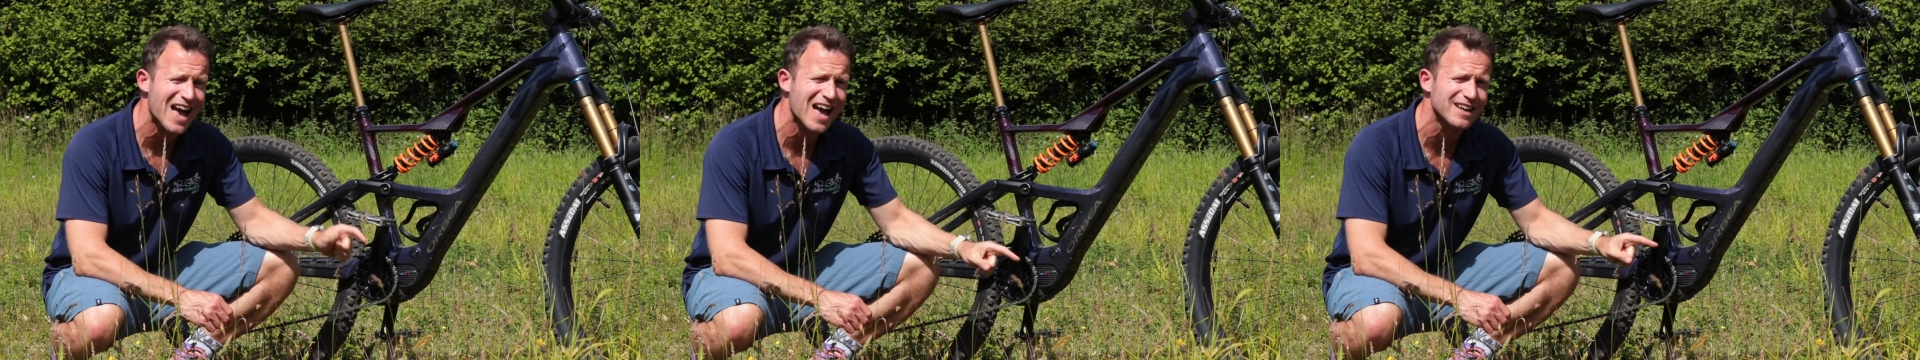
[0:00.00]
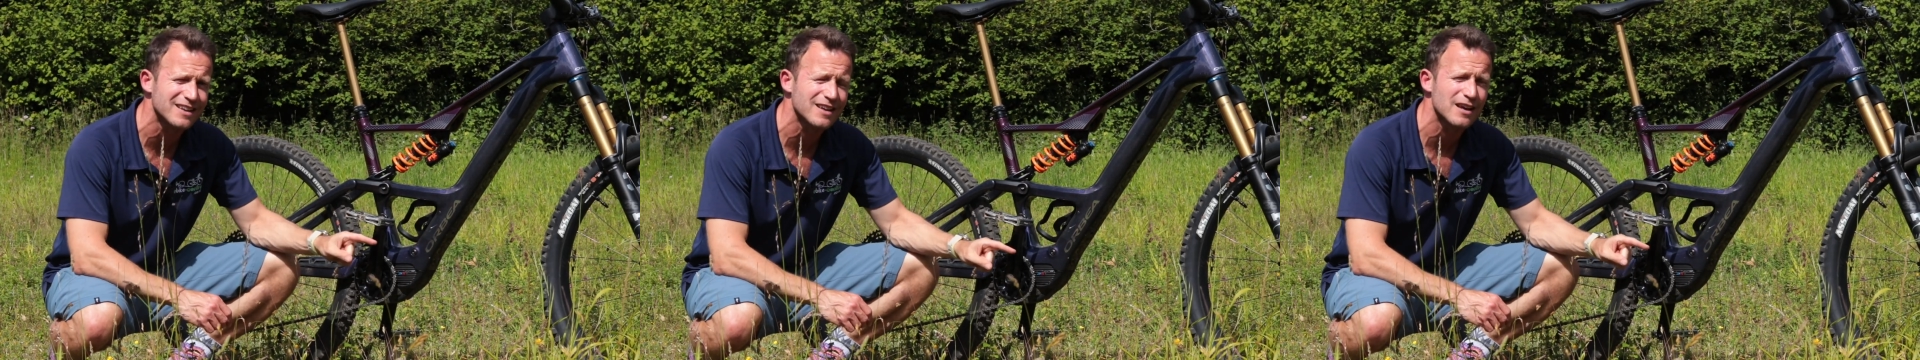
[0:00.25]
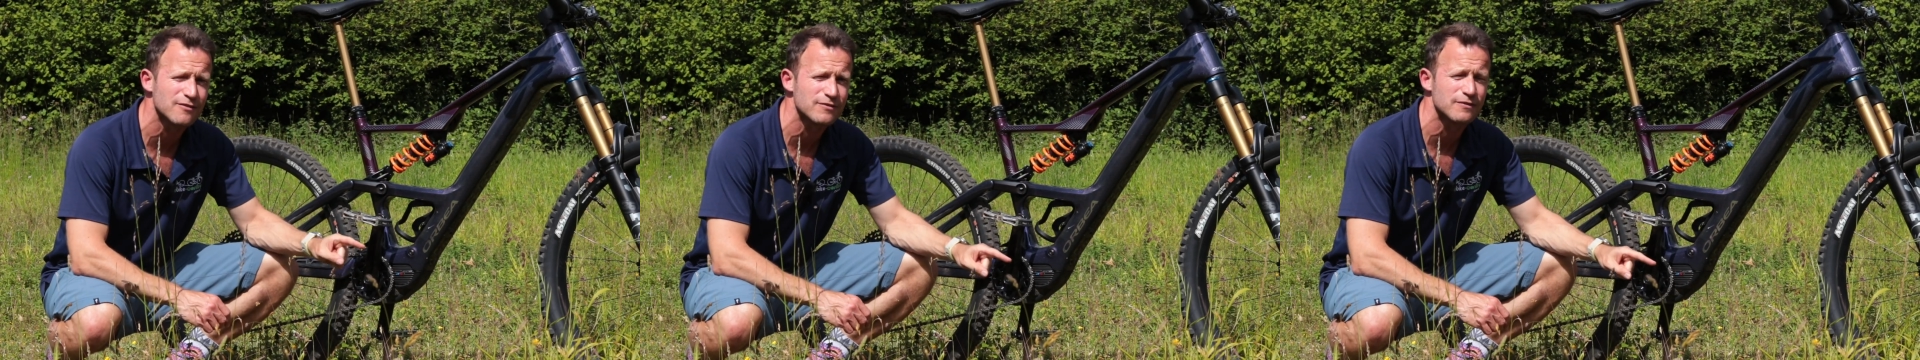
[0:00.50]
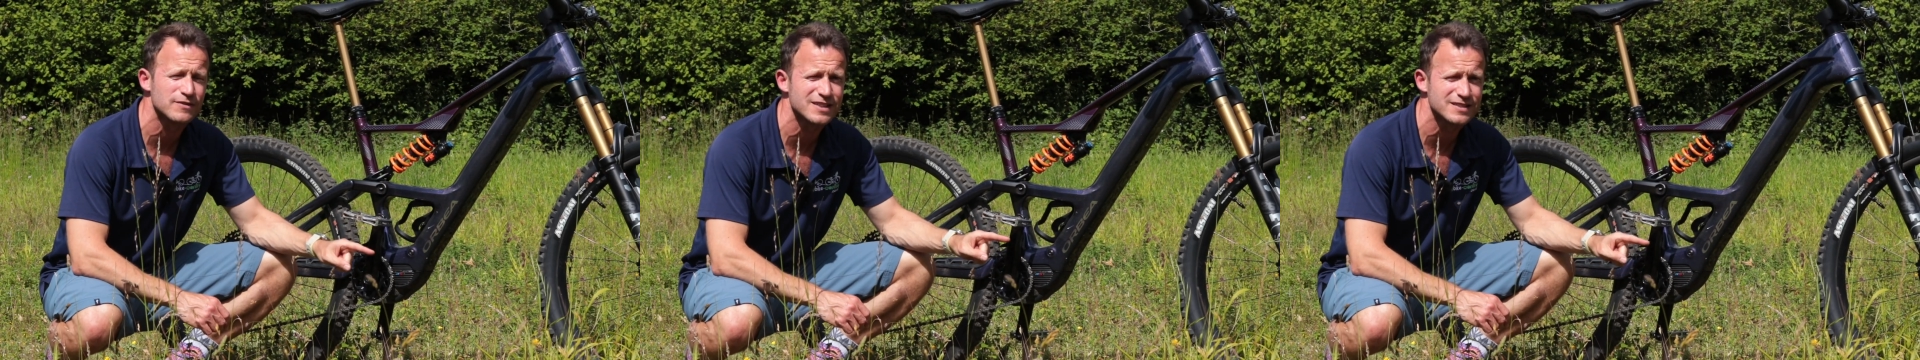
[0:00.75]
and at
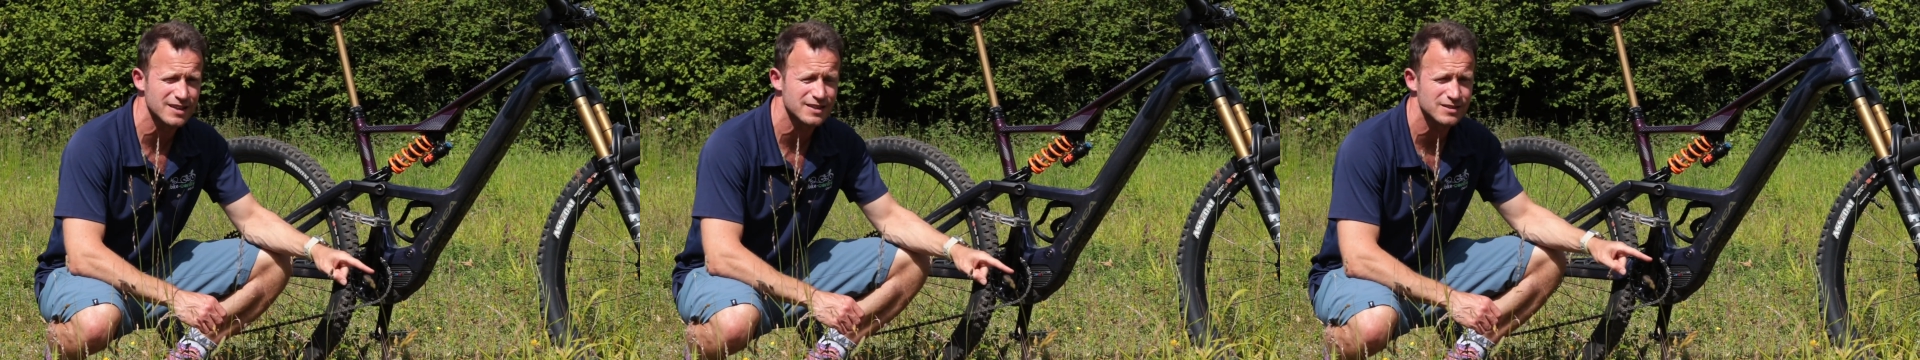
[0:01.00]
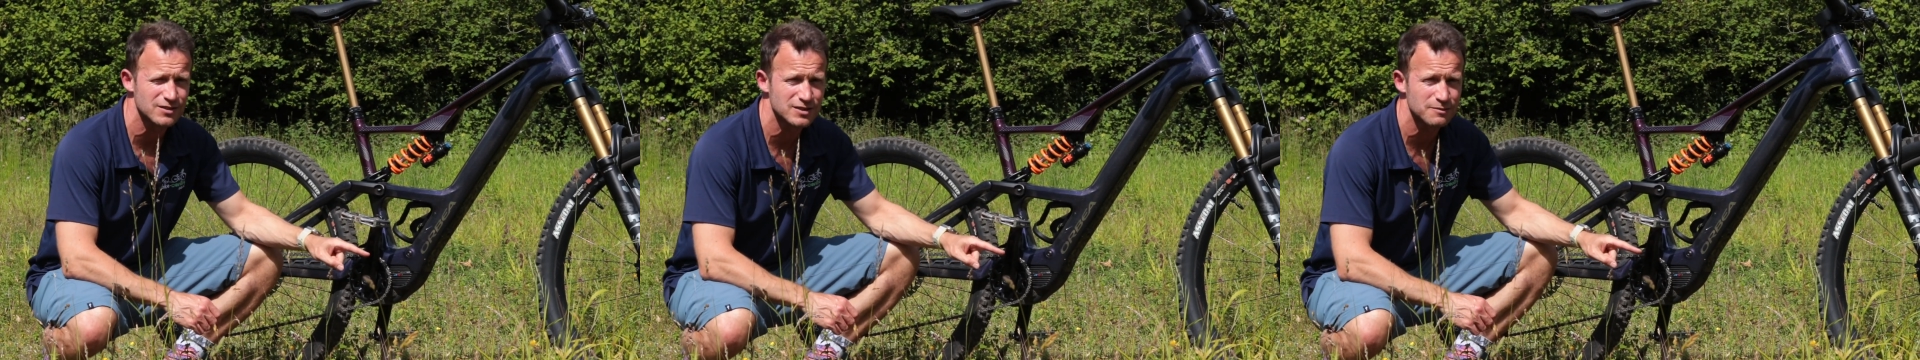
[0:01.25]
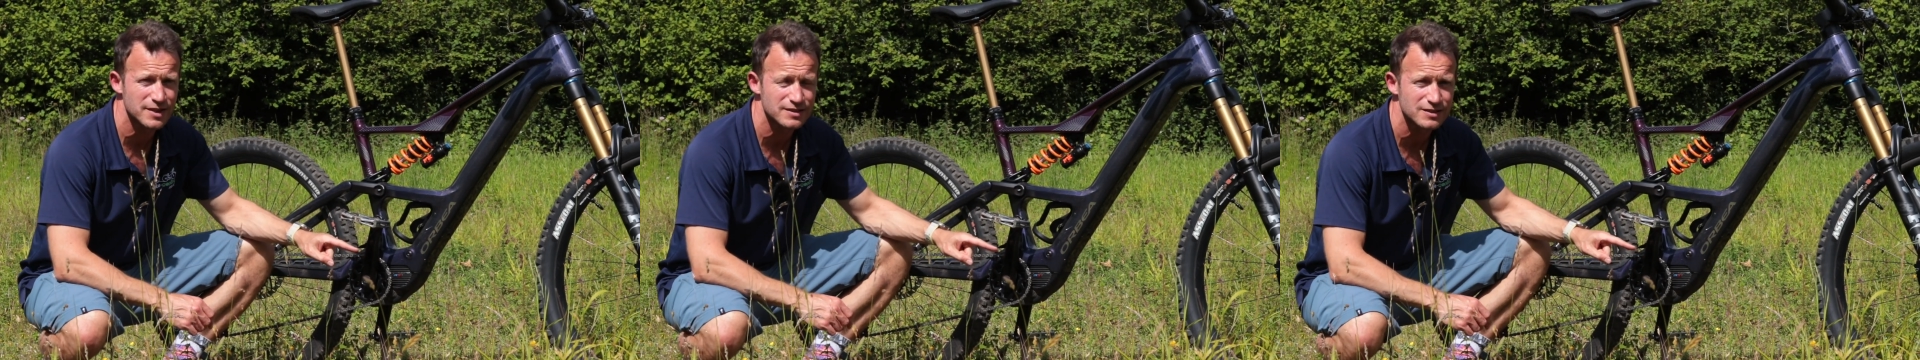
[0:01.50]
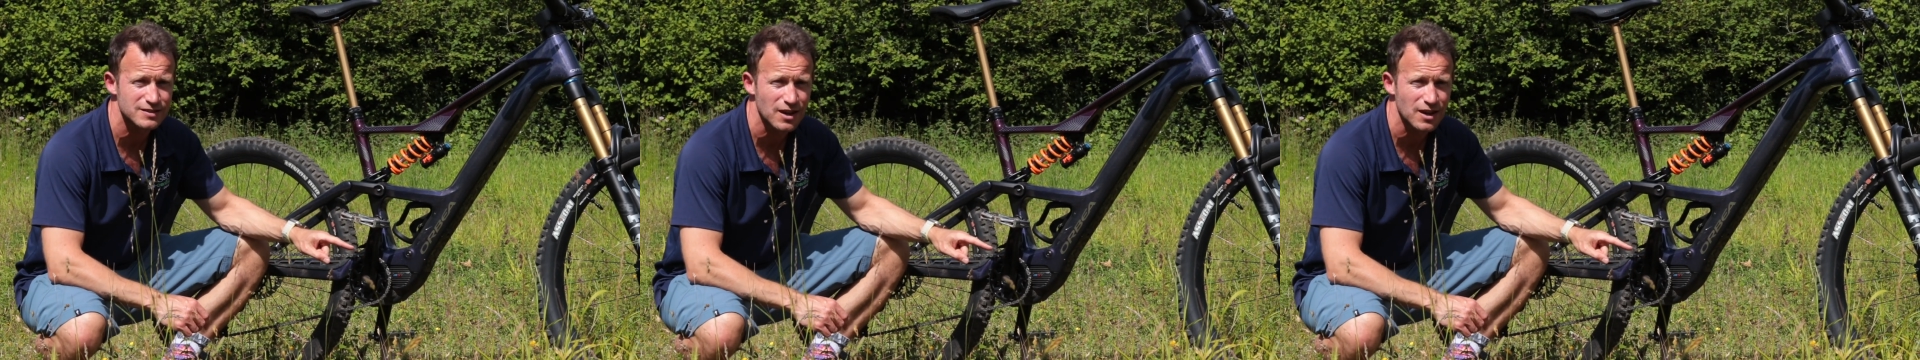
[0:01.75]
56 Newton meters.